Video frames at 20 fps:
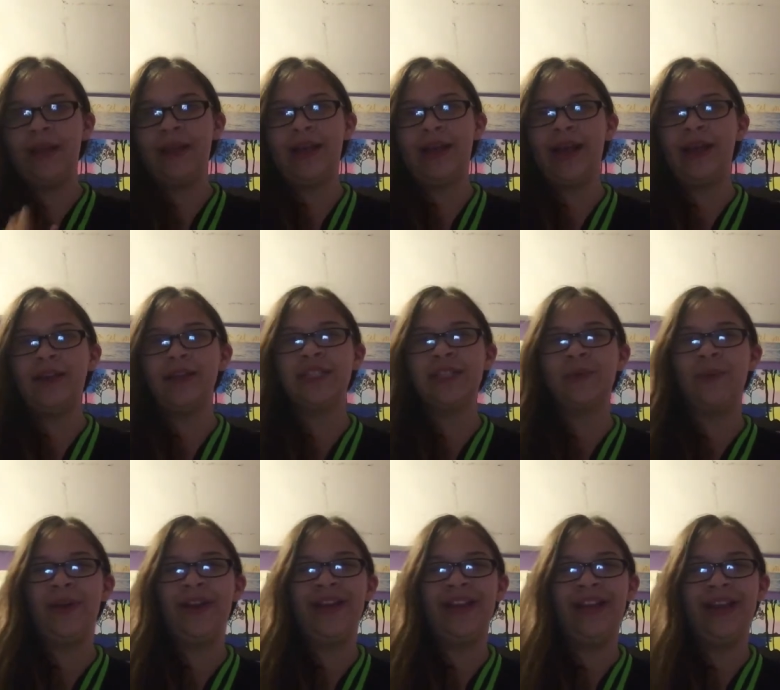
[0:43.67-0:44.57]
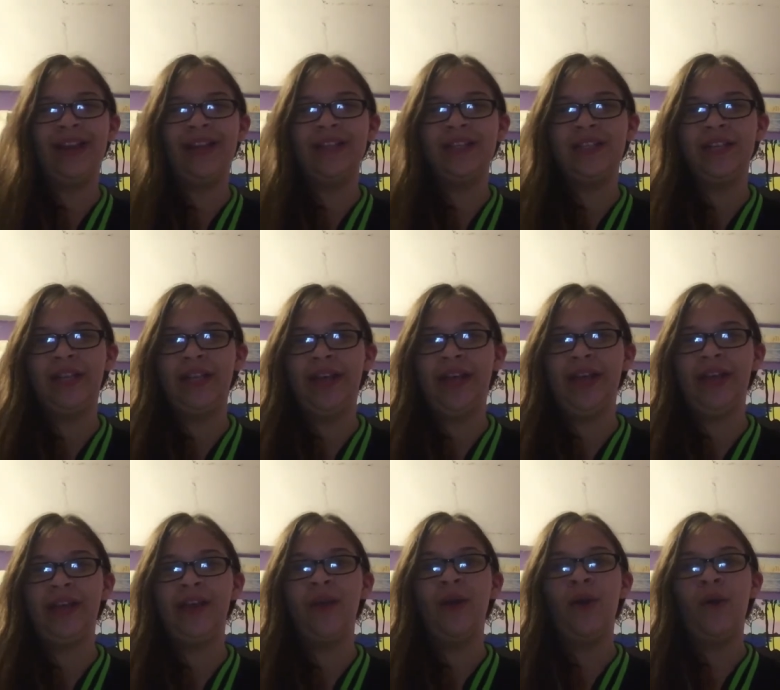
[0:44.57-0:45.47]
I kind of just want to get into
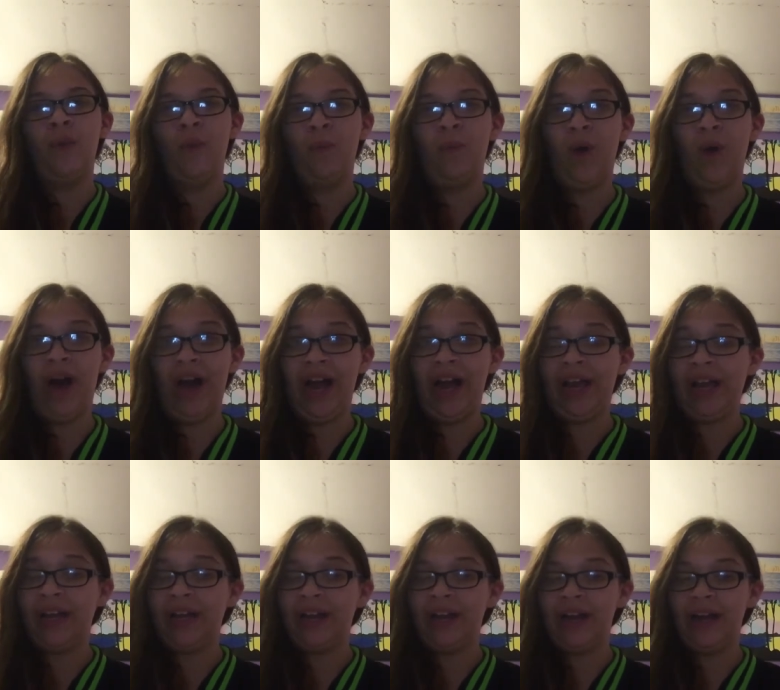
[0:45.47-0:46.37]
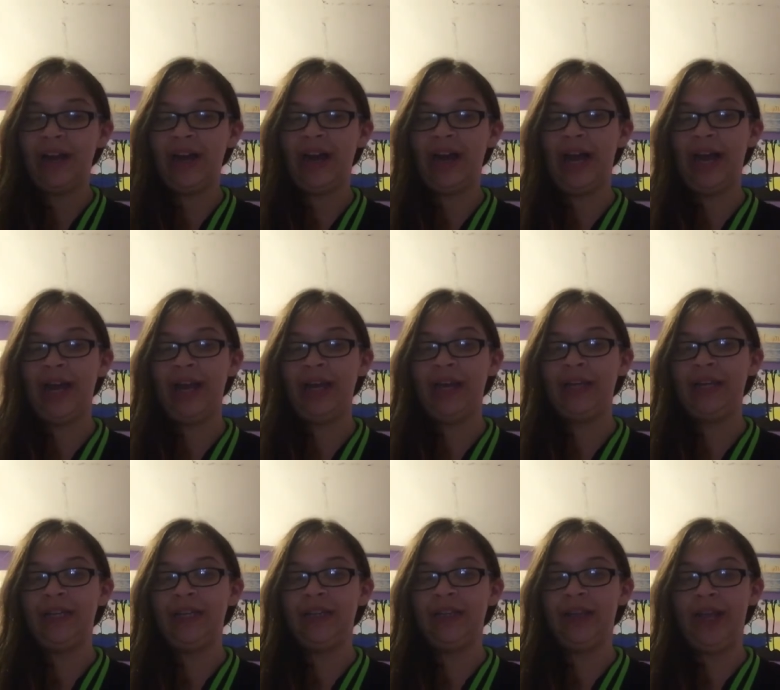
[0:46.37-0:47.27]
like why
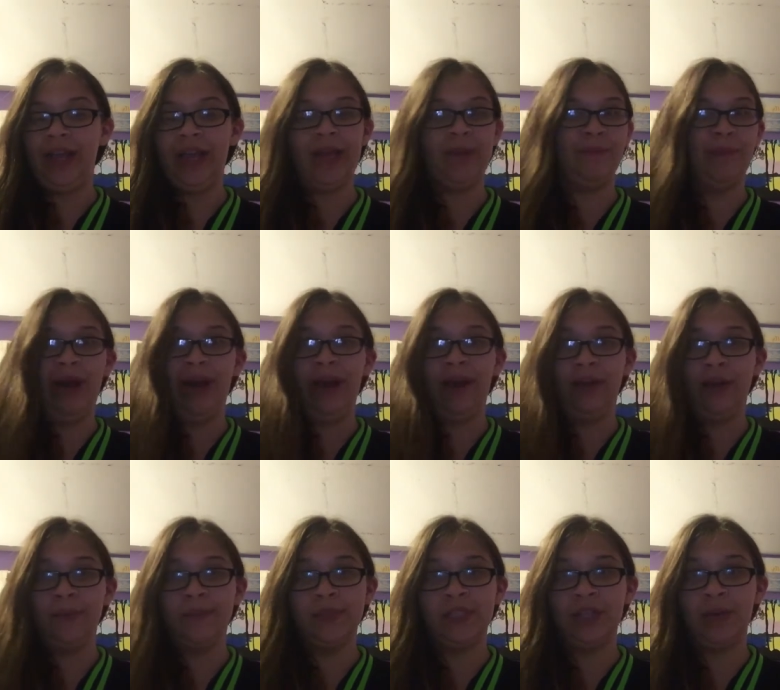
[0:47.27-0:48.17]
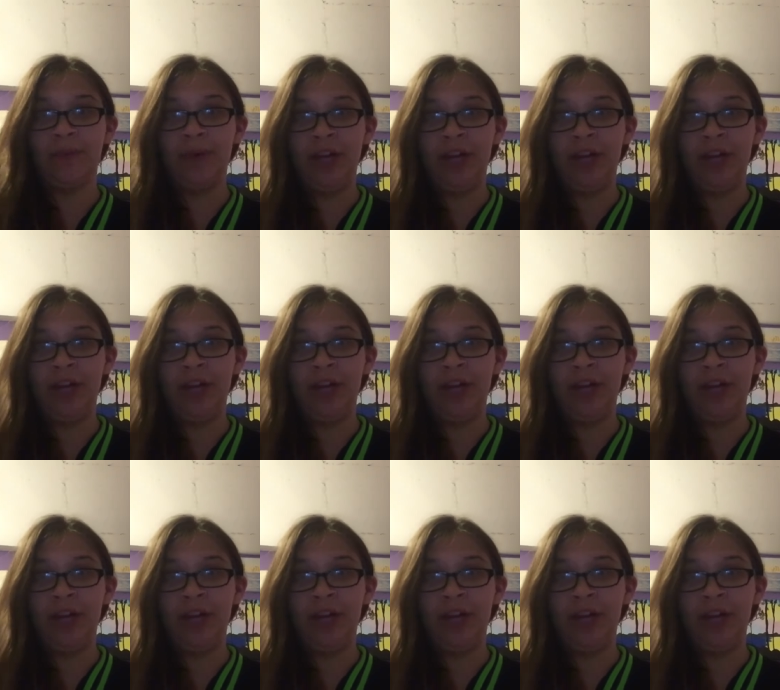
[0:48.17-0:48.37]
I like admire him so